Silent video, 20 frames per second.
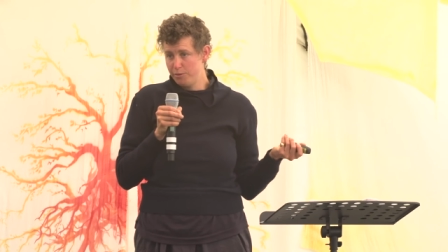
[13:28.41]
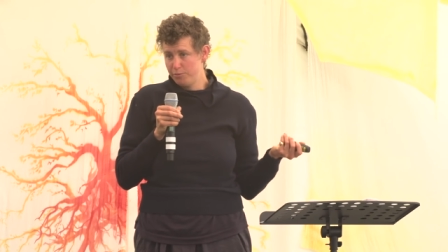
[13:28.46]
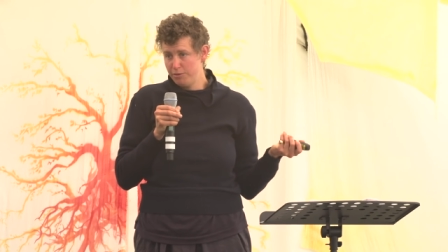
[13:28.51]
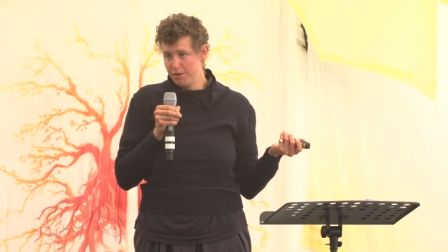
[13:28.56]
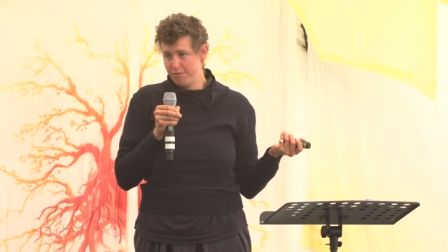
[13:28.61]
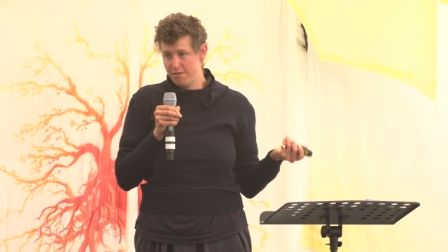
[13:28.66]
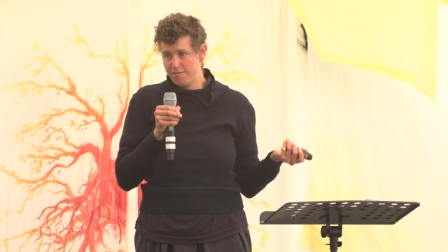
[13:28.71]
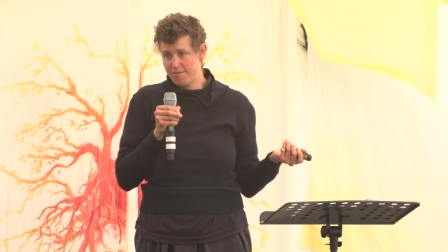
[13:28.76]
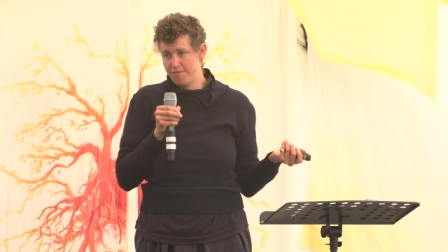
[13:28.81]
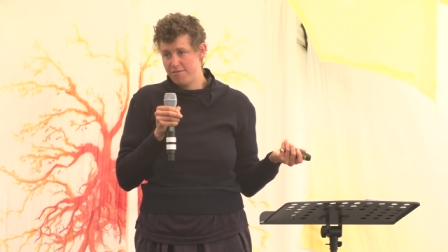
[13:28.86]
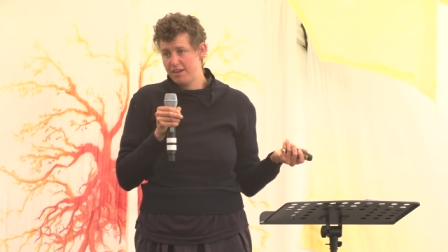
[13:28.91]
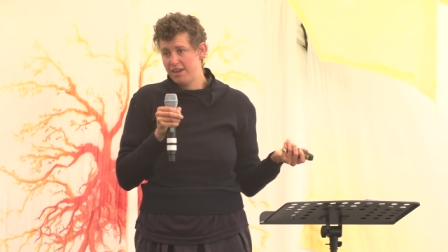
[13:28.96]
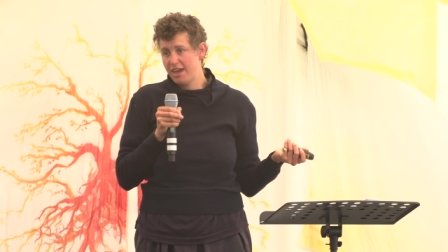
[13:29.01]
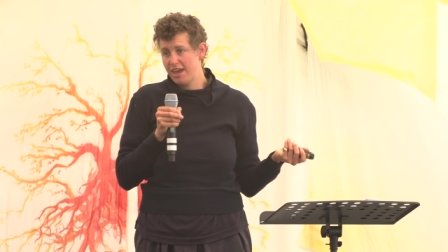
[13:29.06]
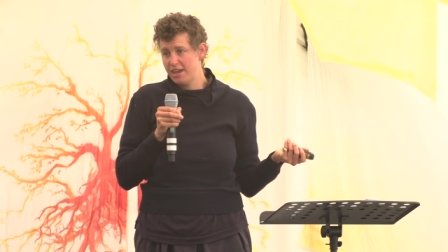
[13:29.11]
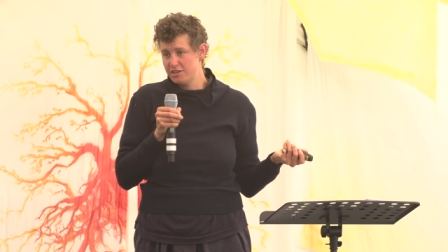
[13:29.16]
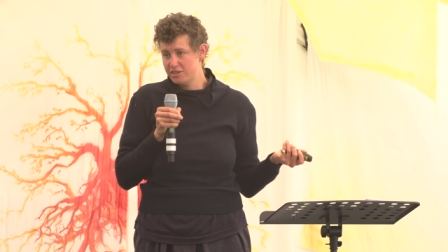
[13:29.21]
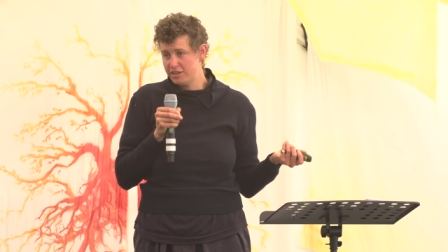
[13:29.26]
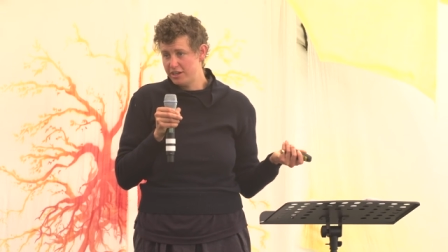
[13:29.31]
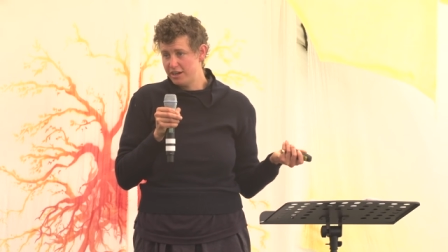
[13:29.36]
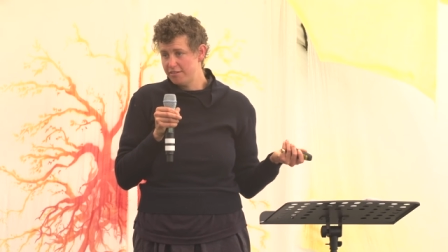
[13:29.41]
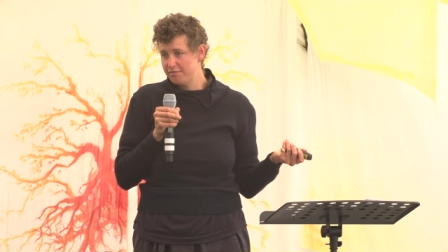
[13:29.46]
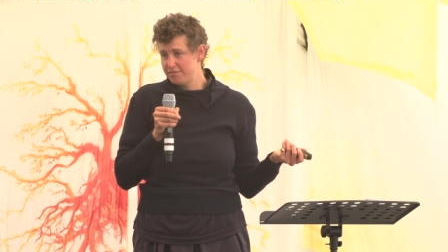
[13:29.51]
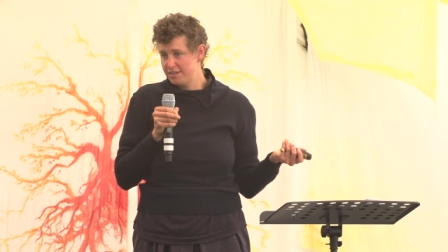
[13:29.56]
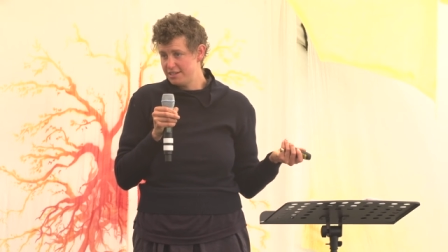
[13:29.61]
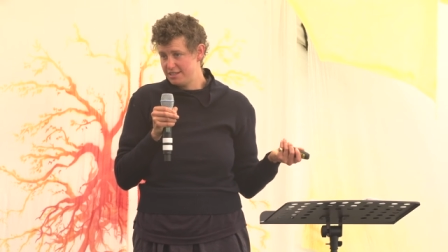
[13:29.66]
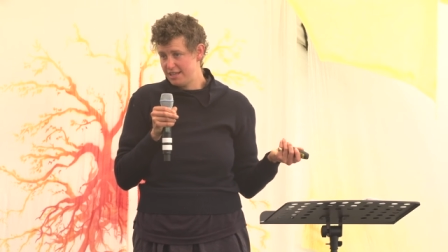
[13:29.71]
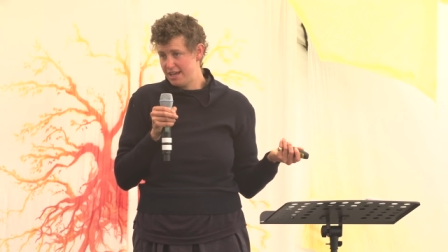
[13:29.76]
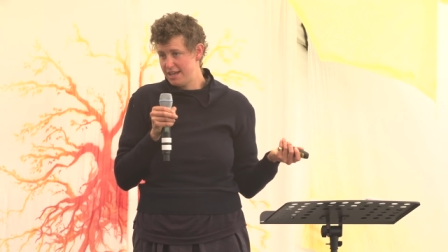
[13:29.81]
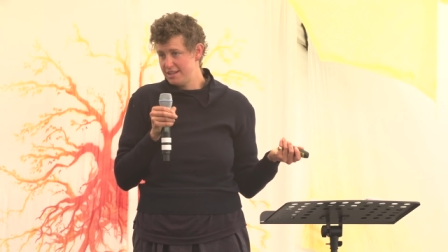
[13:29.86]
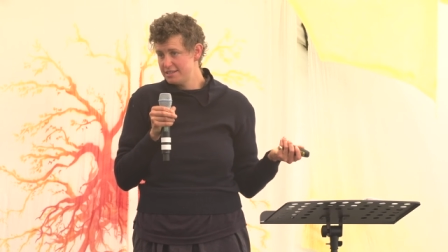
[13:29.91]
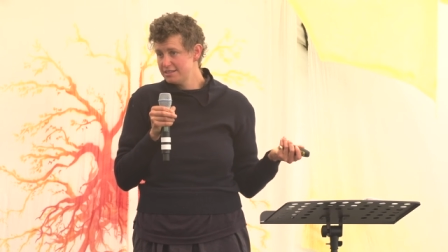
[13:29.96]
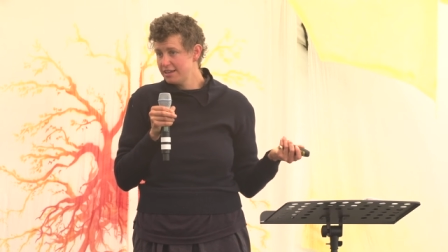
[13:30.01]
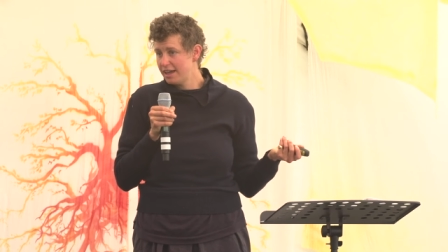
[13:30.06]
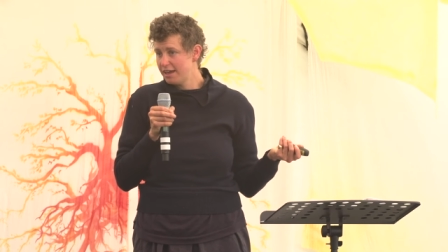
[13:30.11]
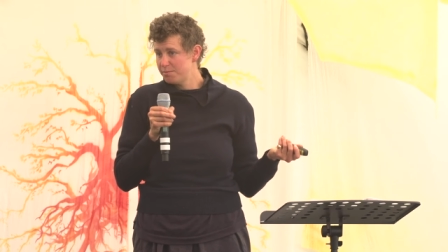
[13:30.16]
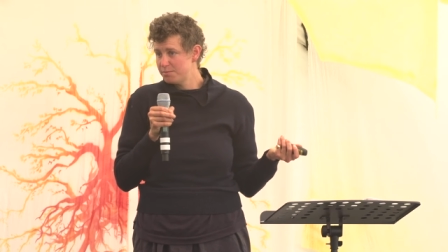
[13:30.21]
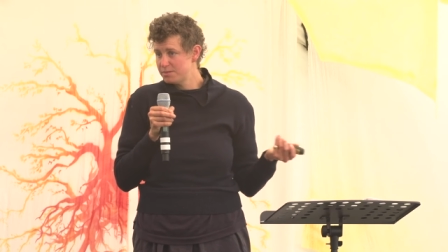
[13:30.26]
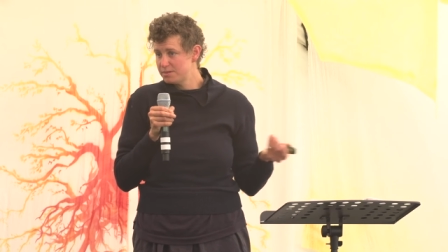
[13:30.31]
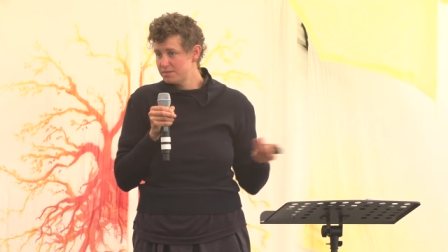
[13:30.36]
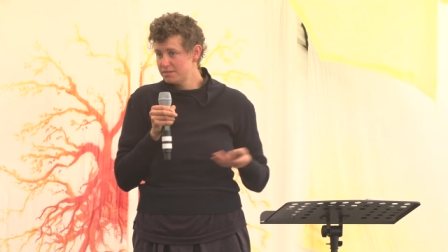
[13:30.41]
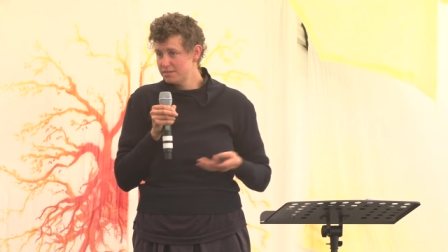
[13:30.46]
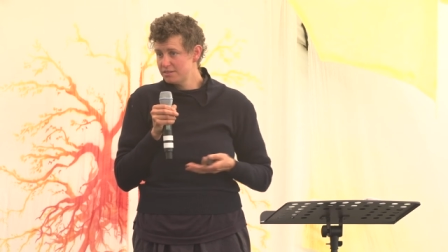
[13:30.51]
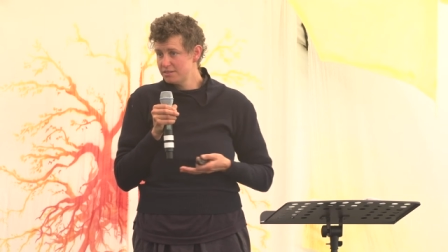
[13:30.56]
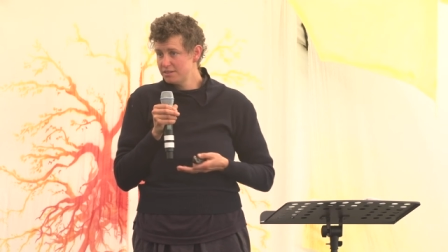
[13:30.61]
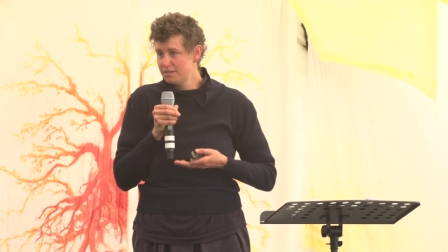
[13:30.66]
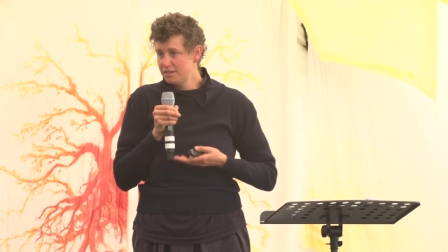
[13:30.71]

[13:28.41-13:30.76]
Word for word: the revivification of these landscapes?